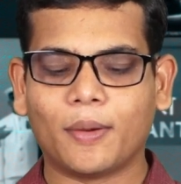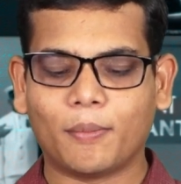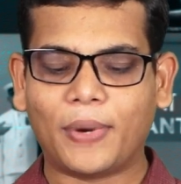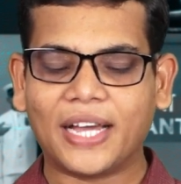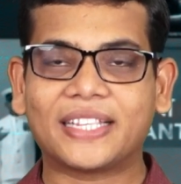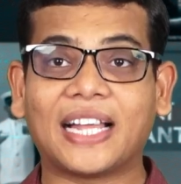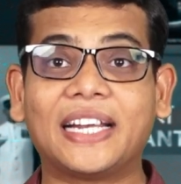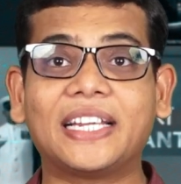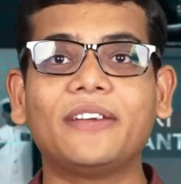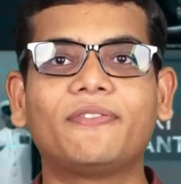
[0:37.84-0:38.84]
by
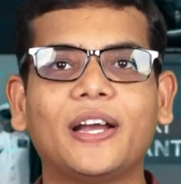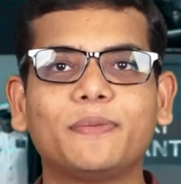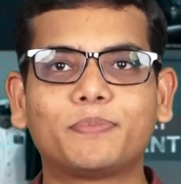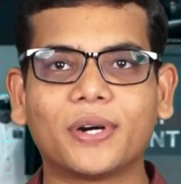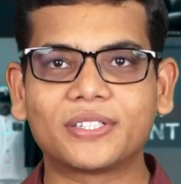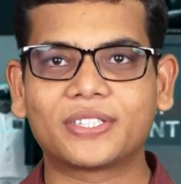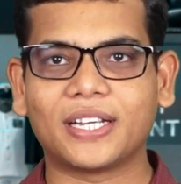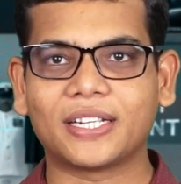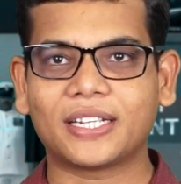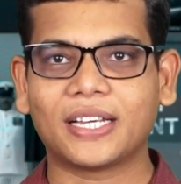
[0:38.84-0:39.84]

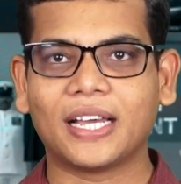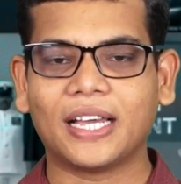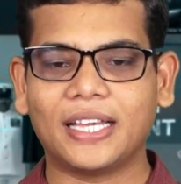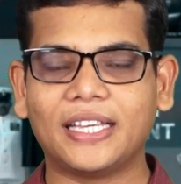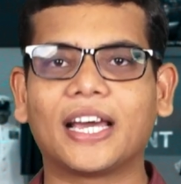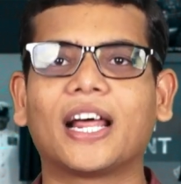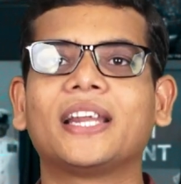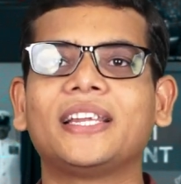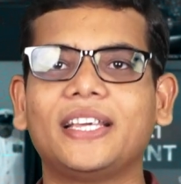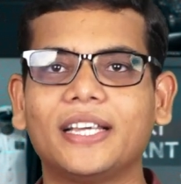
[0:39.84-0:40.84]
35% year
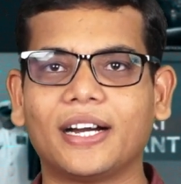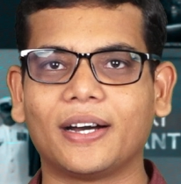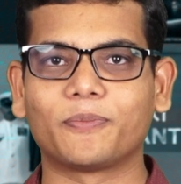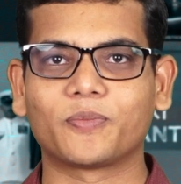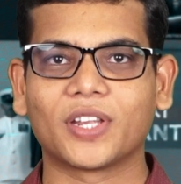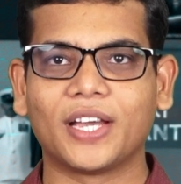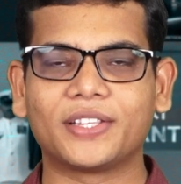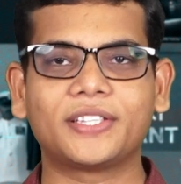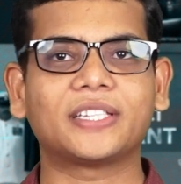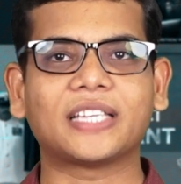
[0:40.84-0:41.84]
on year.
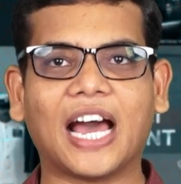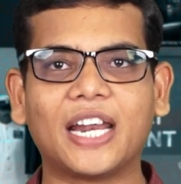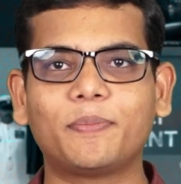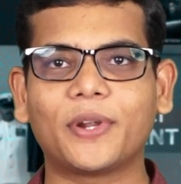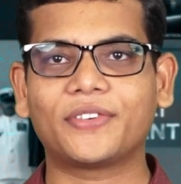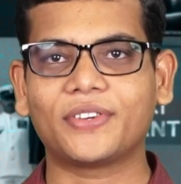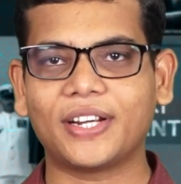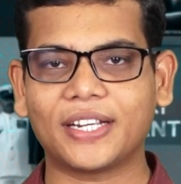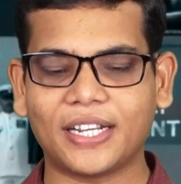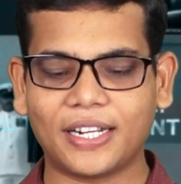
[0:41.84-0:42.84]
This is
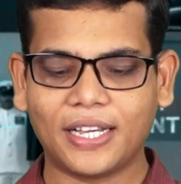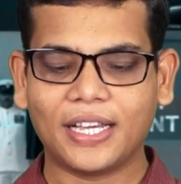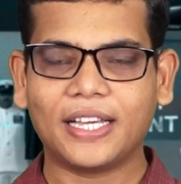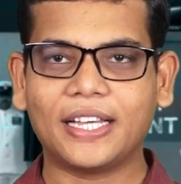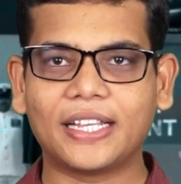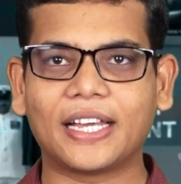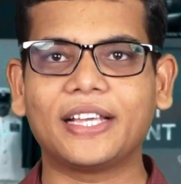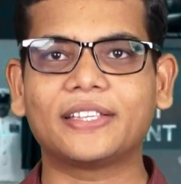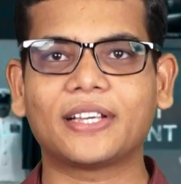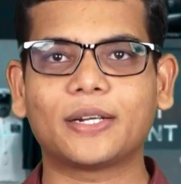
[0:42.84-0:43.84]
unprecedented in the
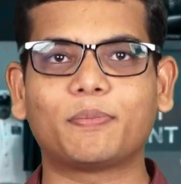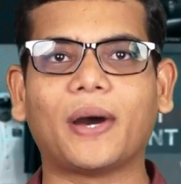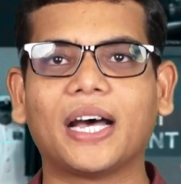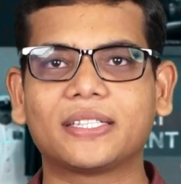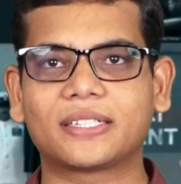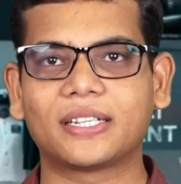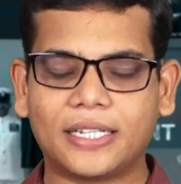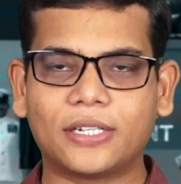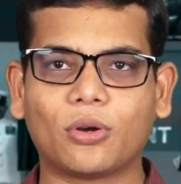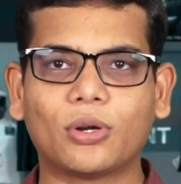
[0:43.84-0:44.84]
recent past.
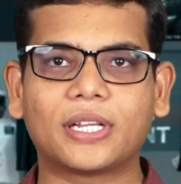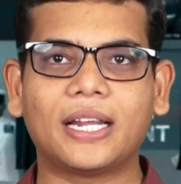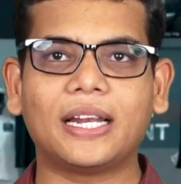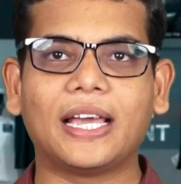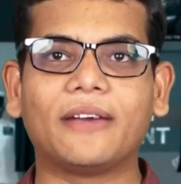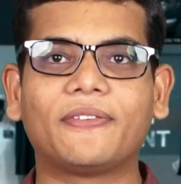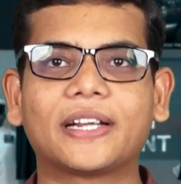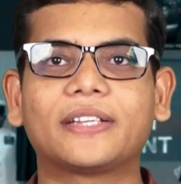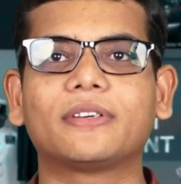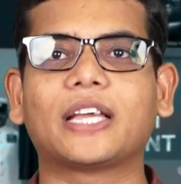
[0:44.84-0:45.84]
The total
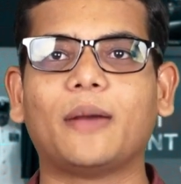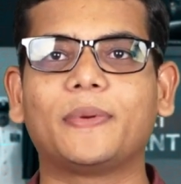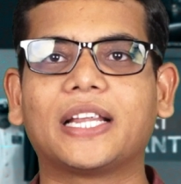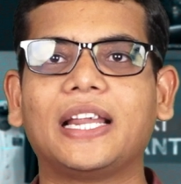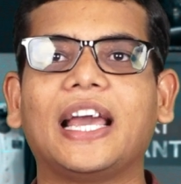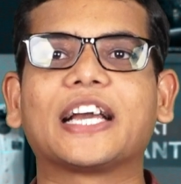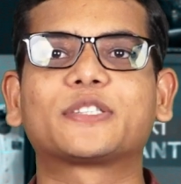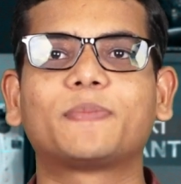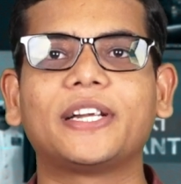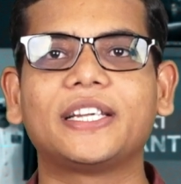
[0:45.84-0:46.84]
effective capital
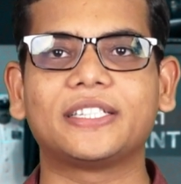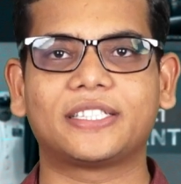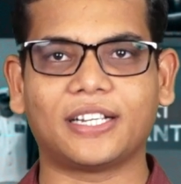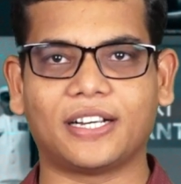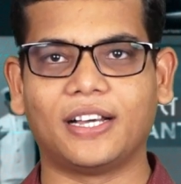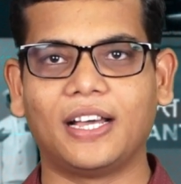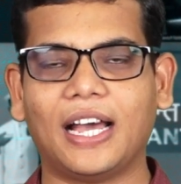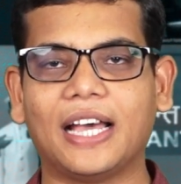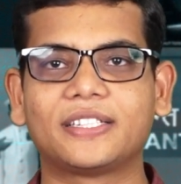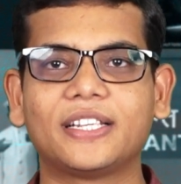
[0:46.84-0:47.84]
expenditure
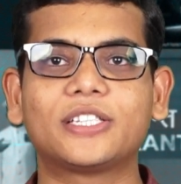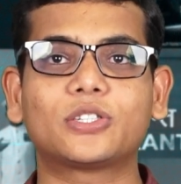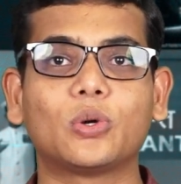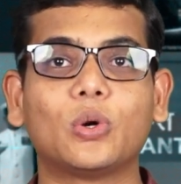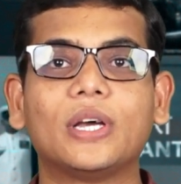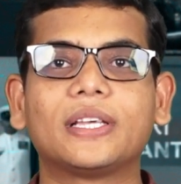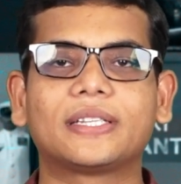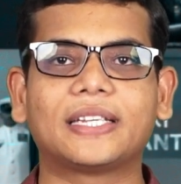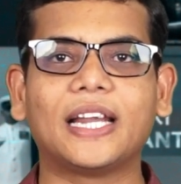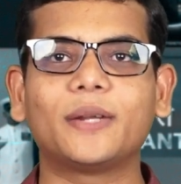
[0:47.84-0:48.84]
has reached to
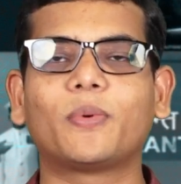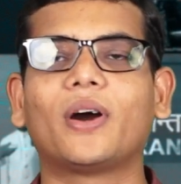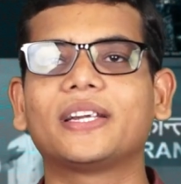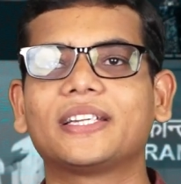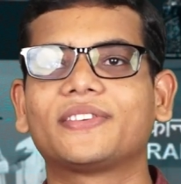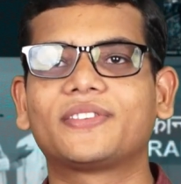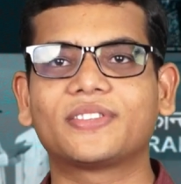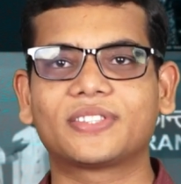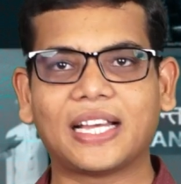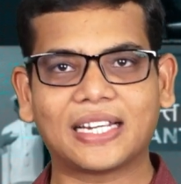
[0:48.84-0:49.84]

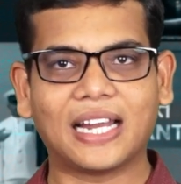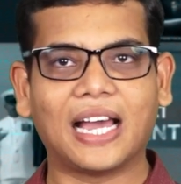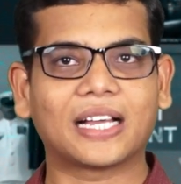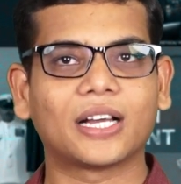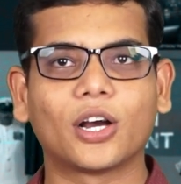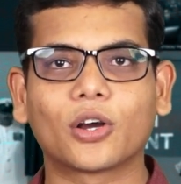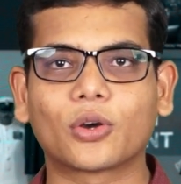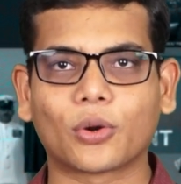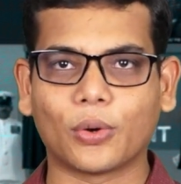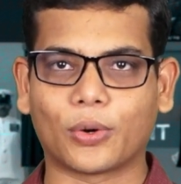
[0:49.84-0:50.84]
10.68 lakh
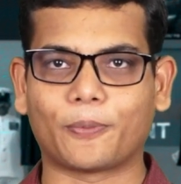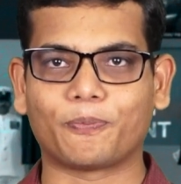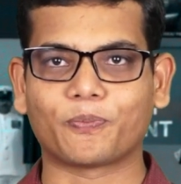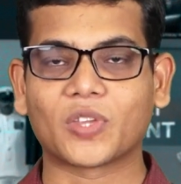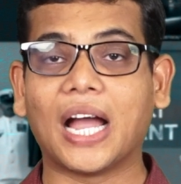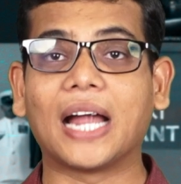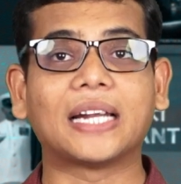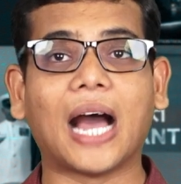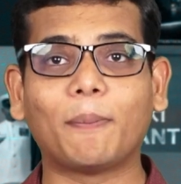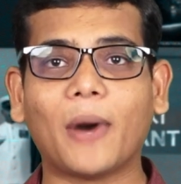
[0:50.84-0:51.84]
crore, and
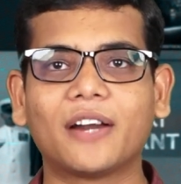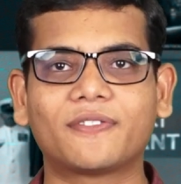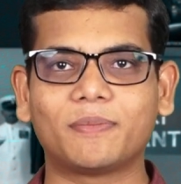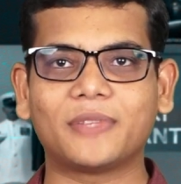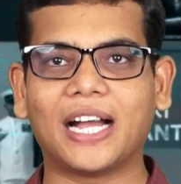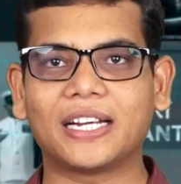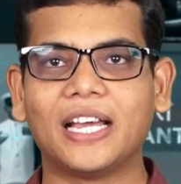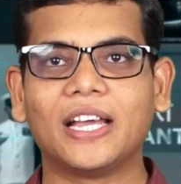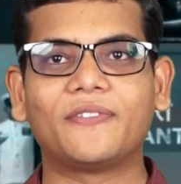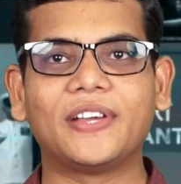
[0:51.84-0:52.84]
apart from that,
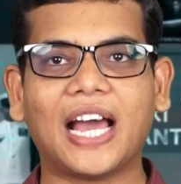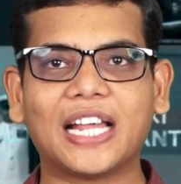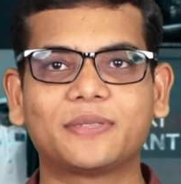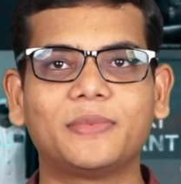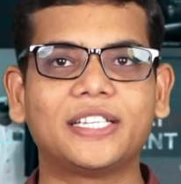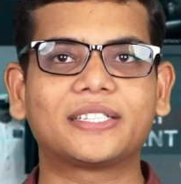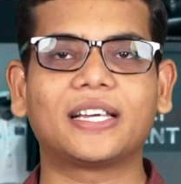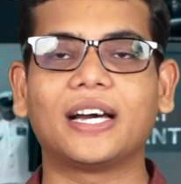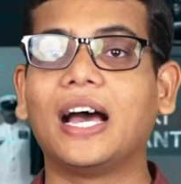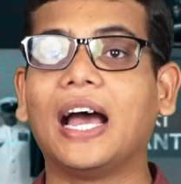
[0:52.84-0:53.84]
Finance
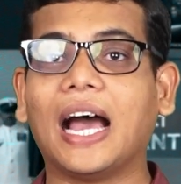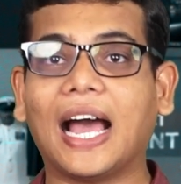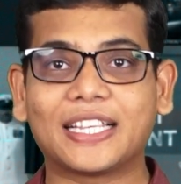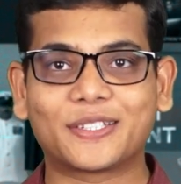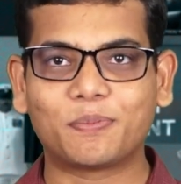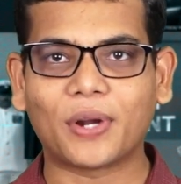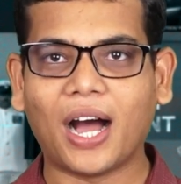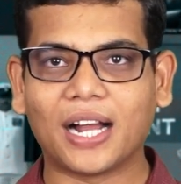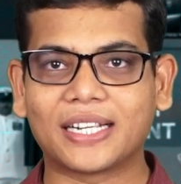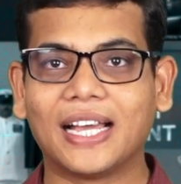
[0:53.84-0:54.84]
Minister has
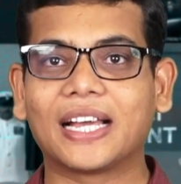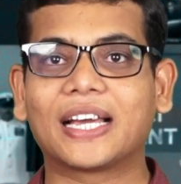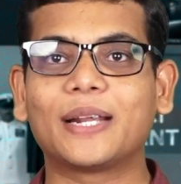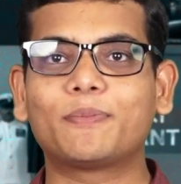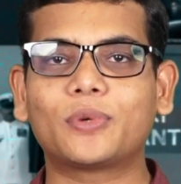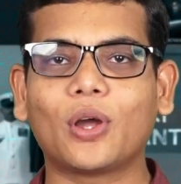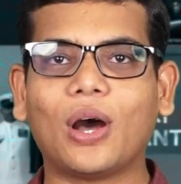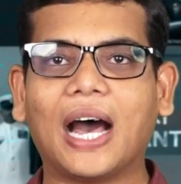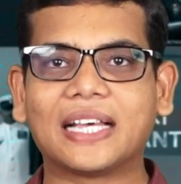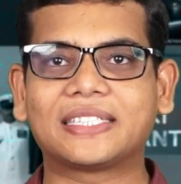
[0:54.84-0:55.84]
brought
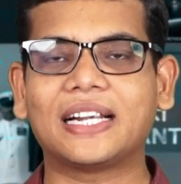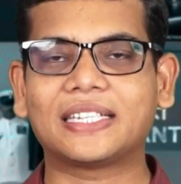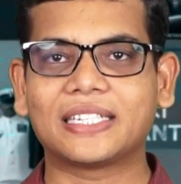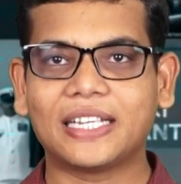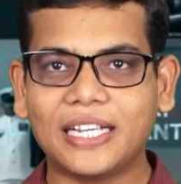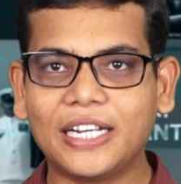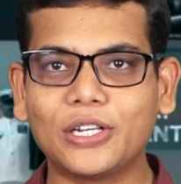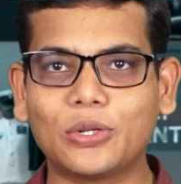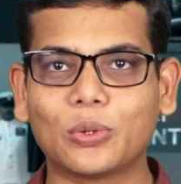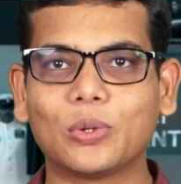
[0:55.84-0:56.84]
crypto assets
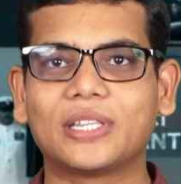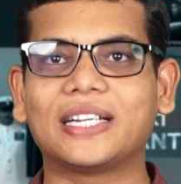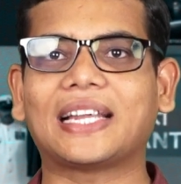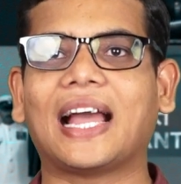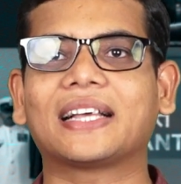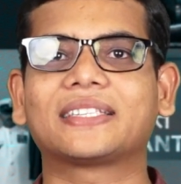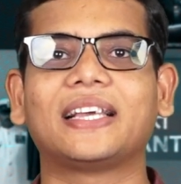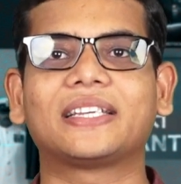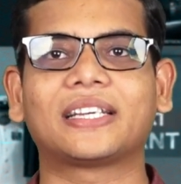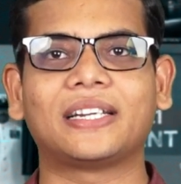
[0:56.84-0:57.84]
into the
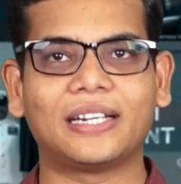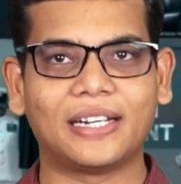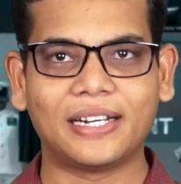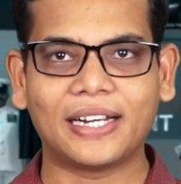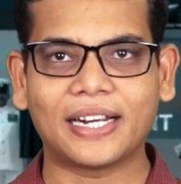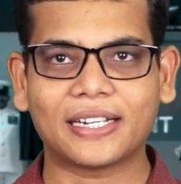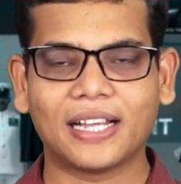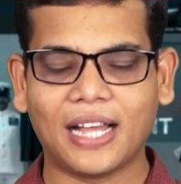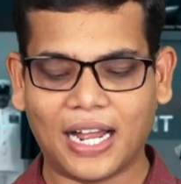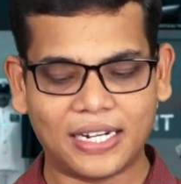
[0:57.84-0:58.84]
taxation net,
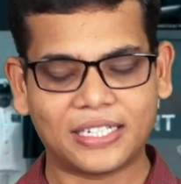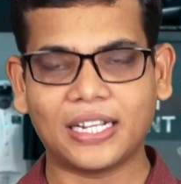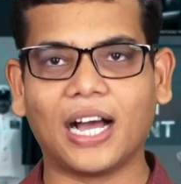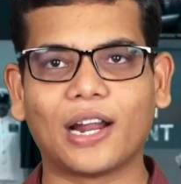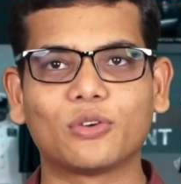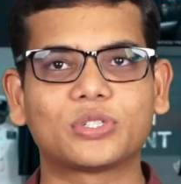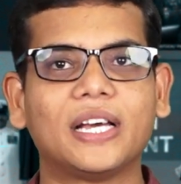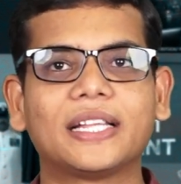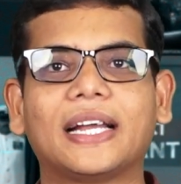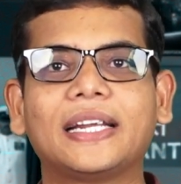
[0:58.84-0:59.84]
and she announced
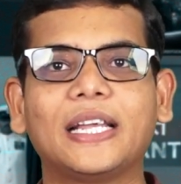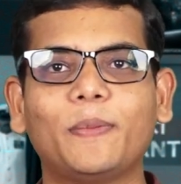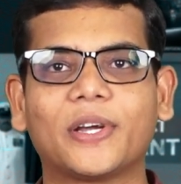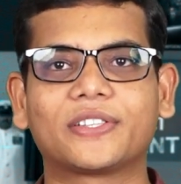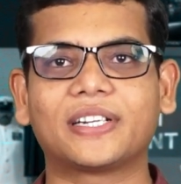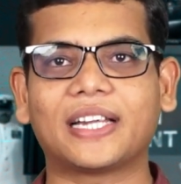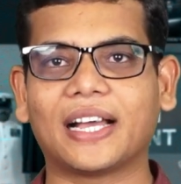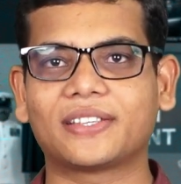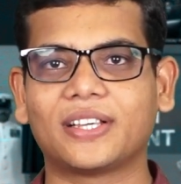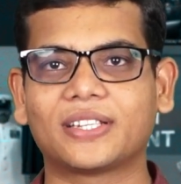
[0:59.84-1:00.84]
30%
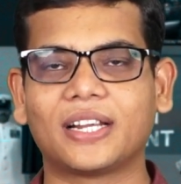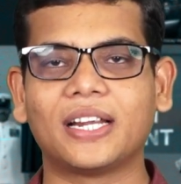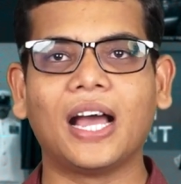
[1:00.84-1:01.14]
taxation